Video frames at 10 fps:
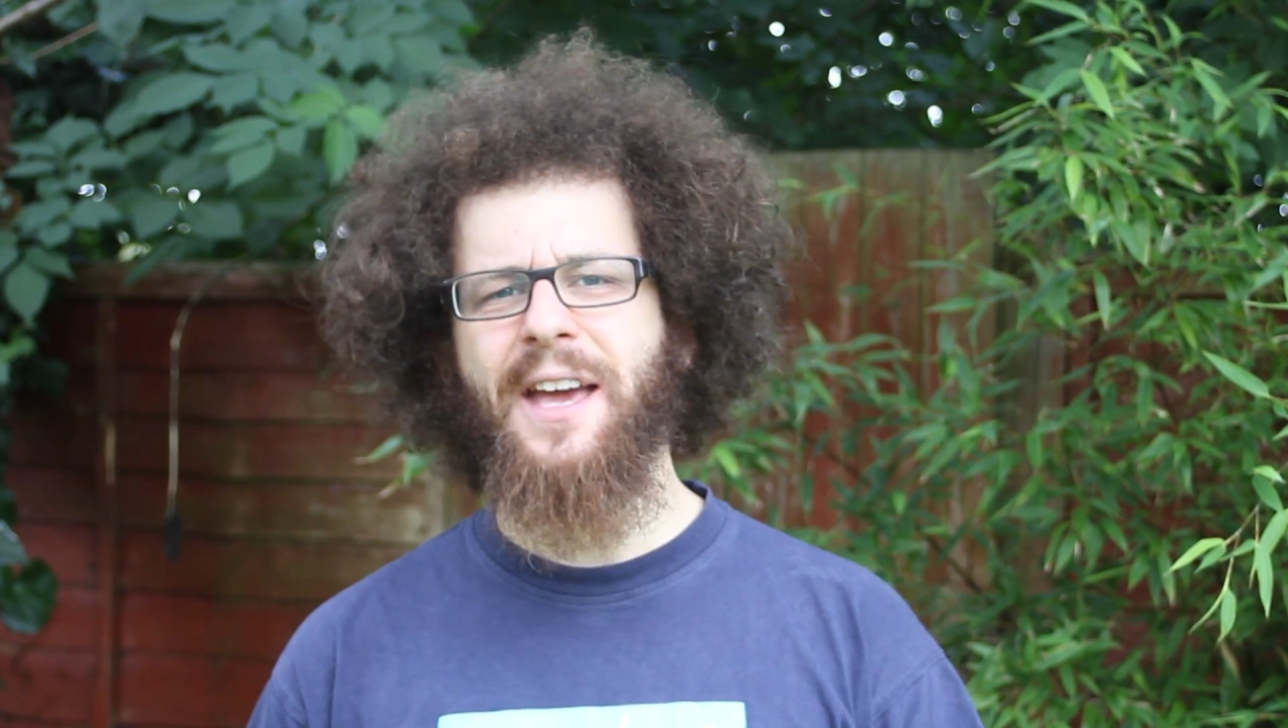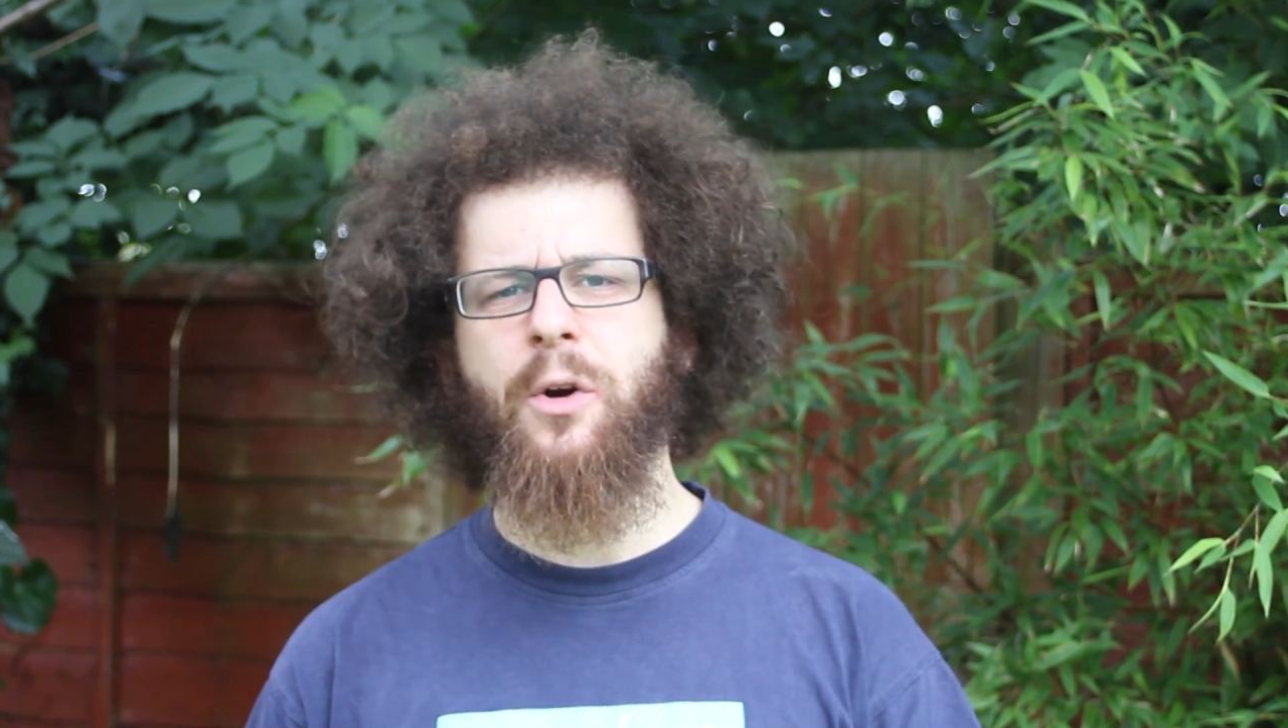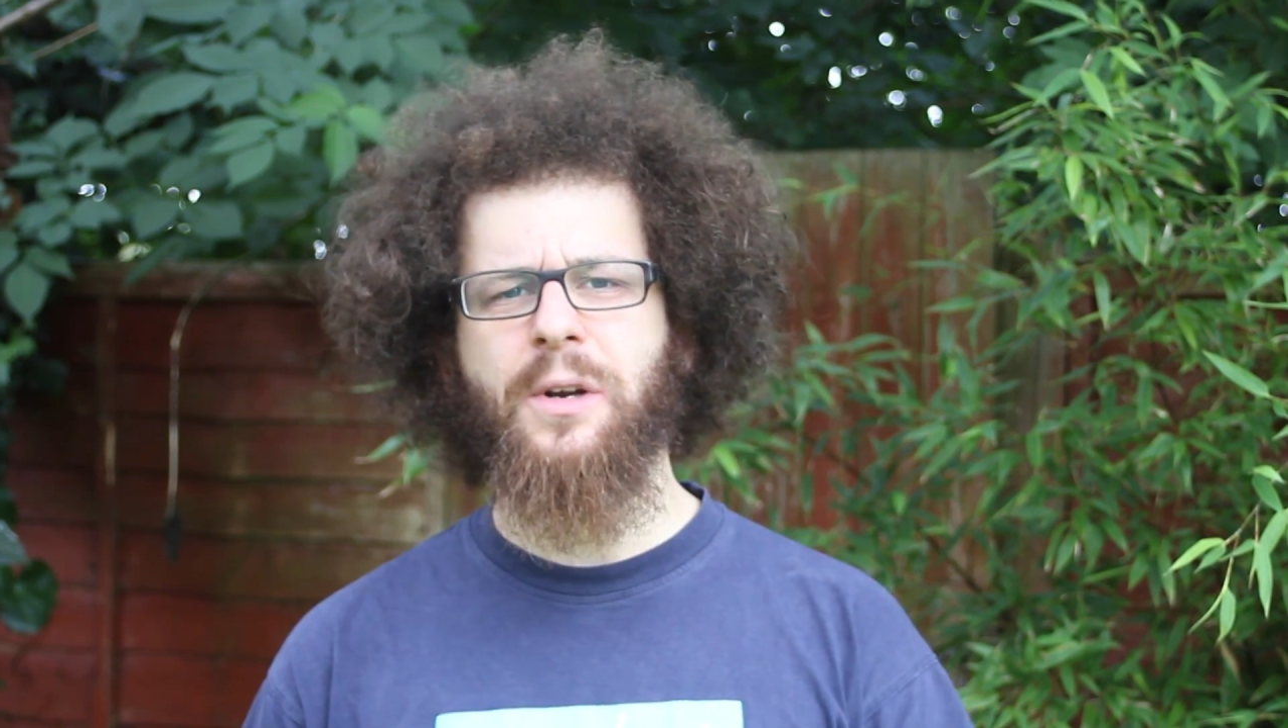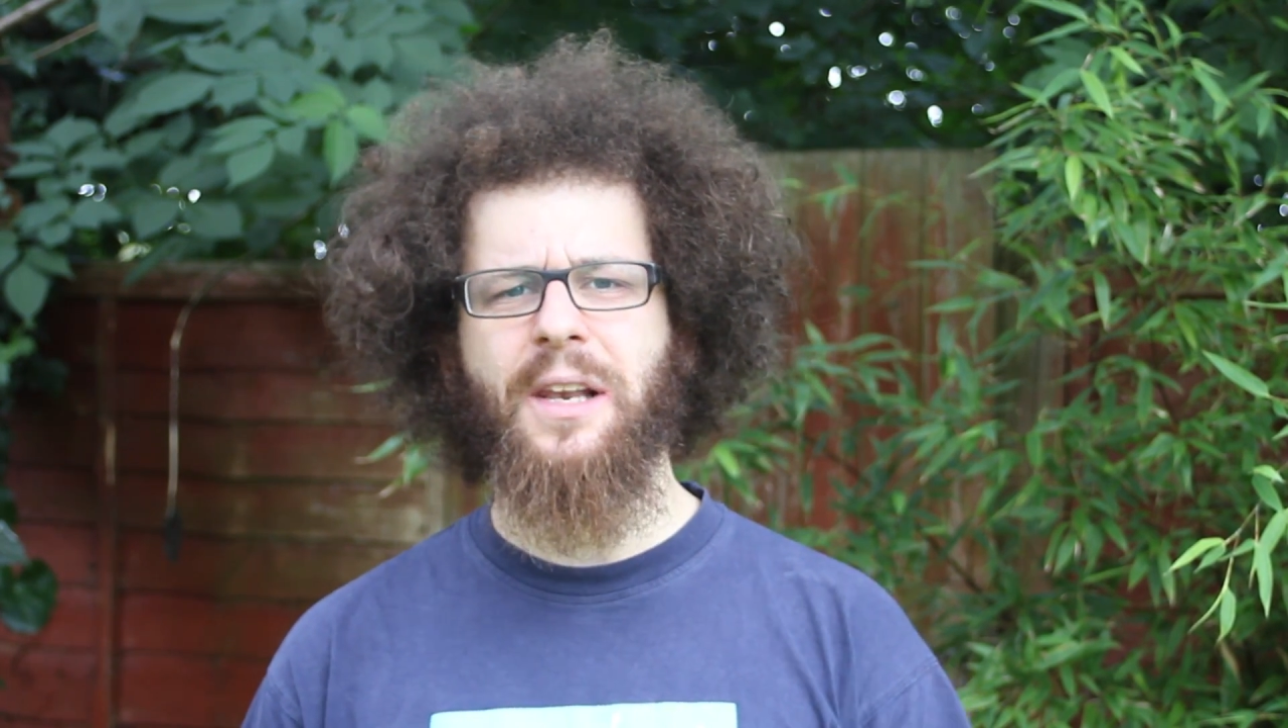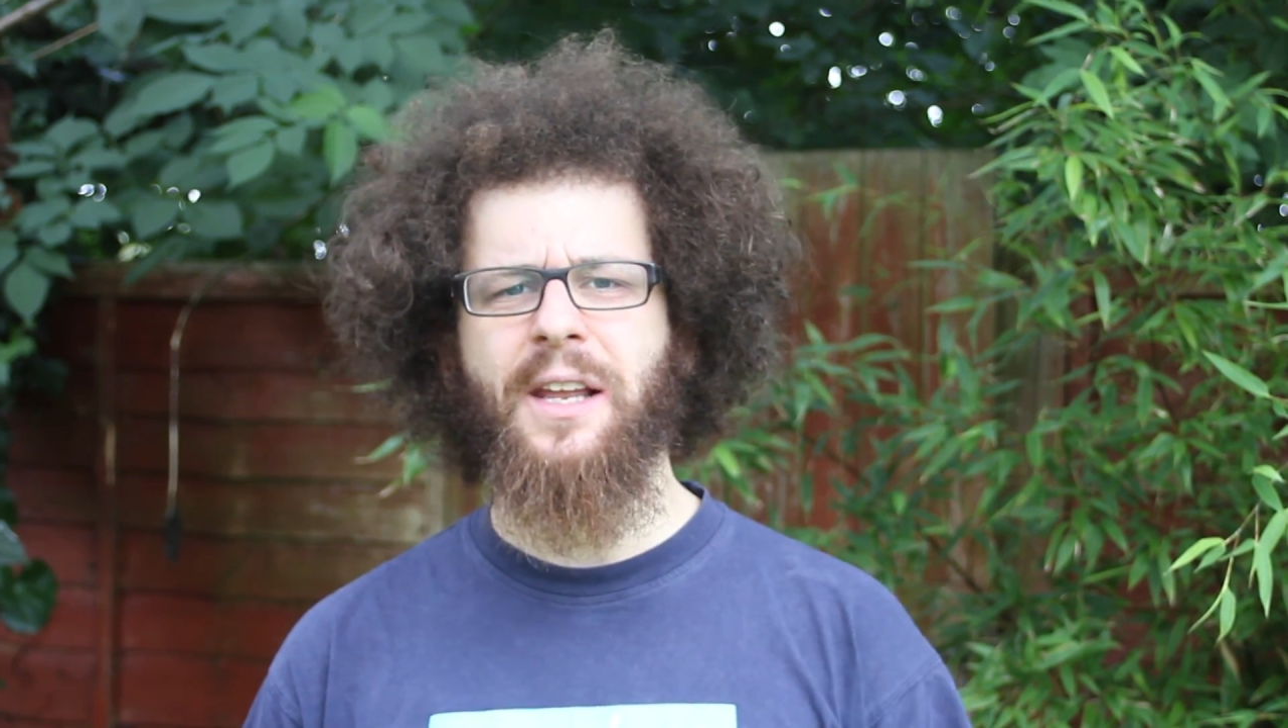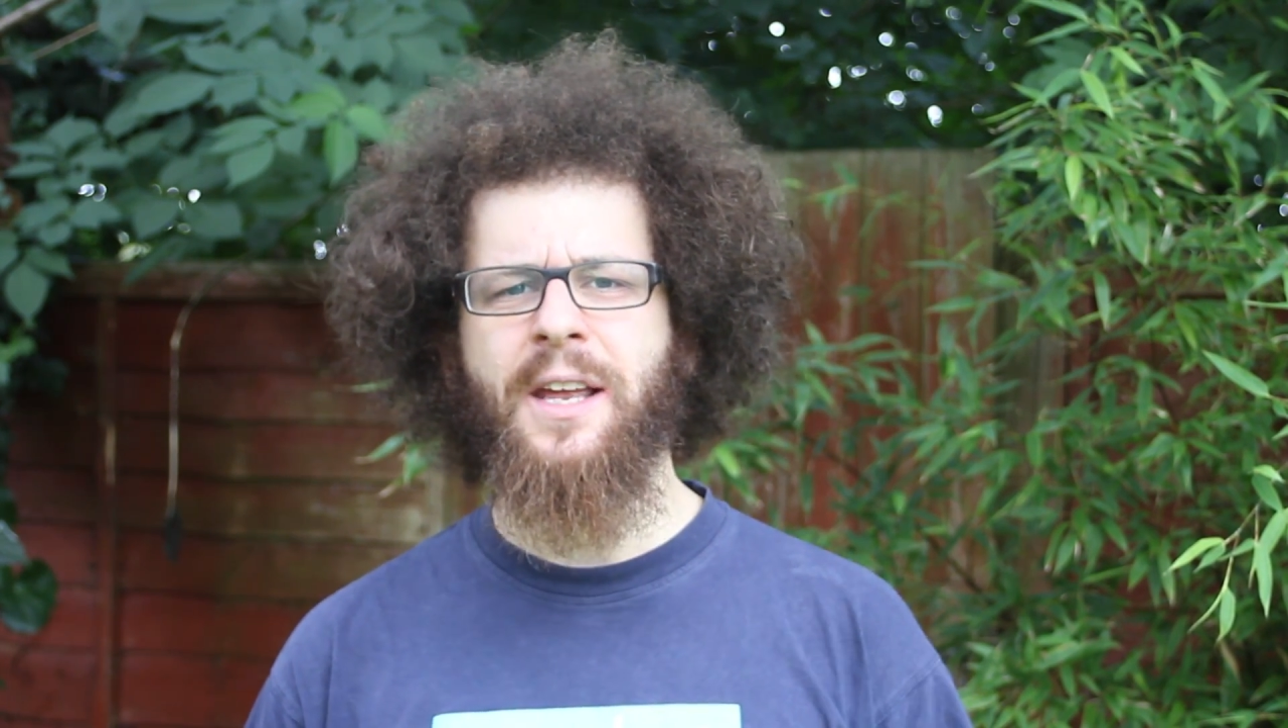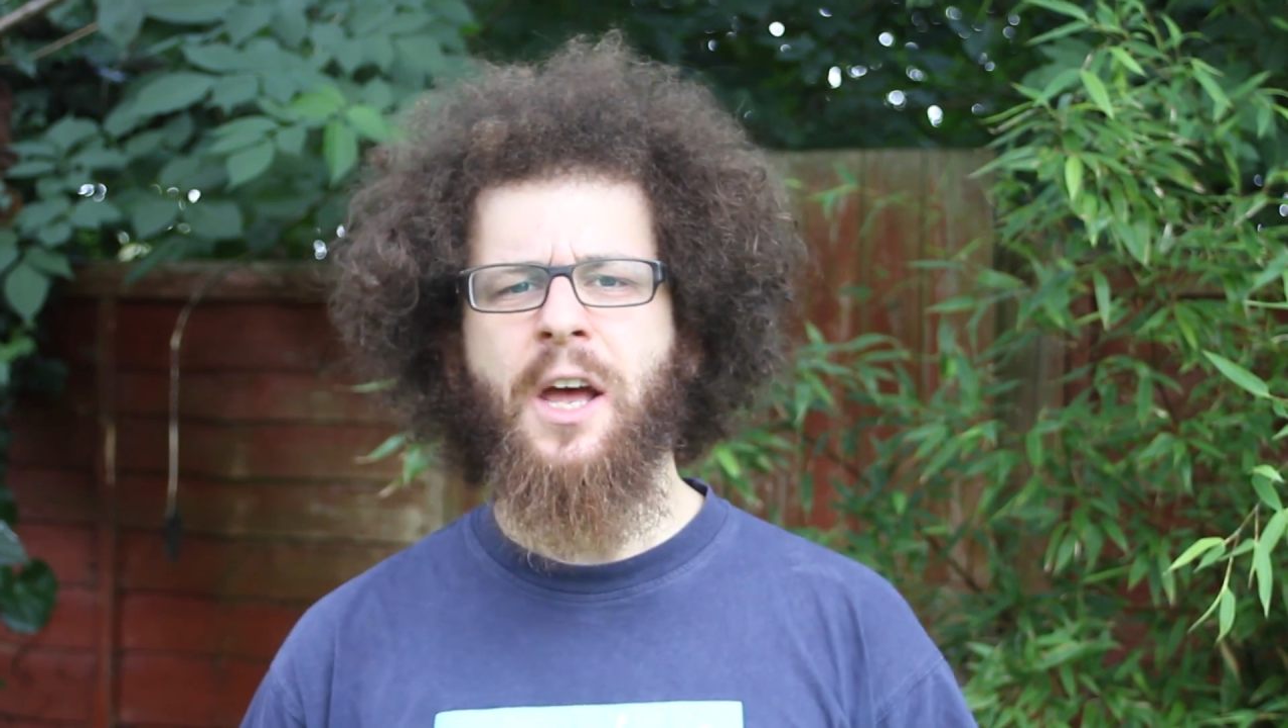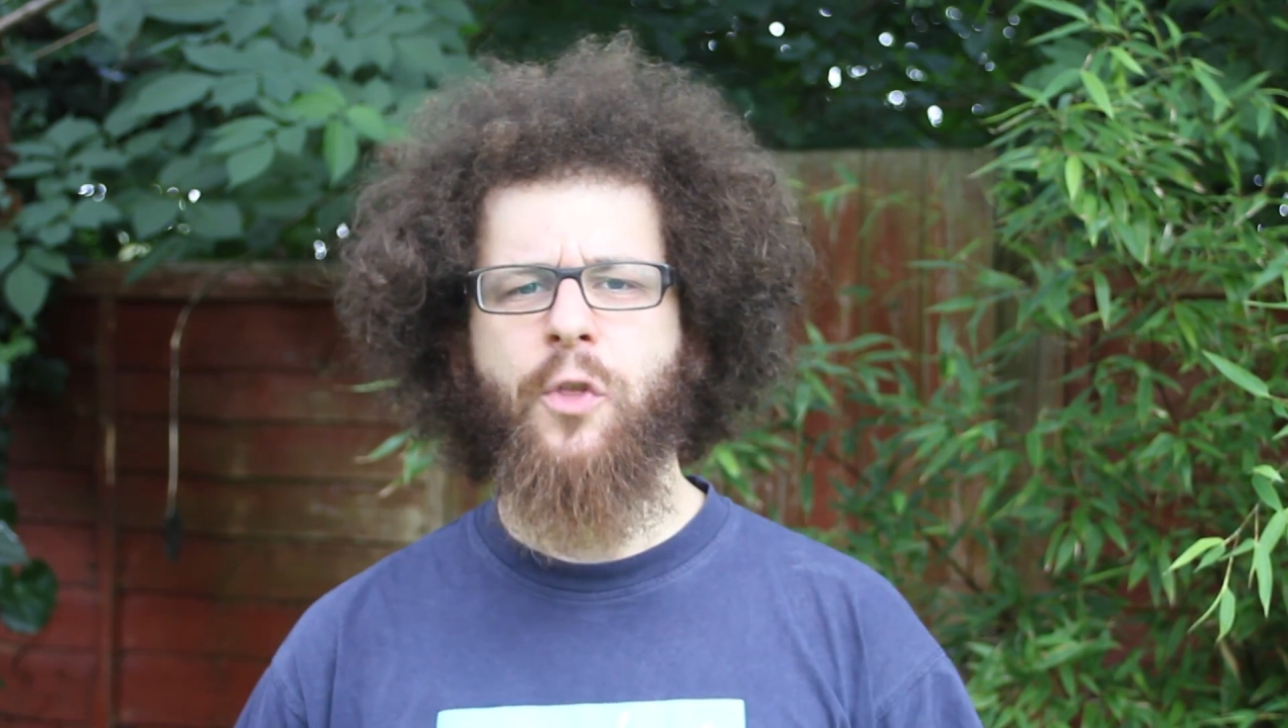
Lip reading: elderly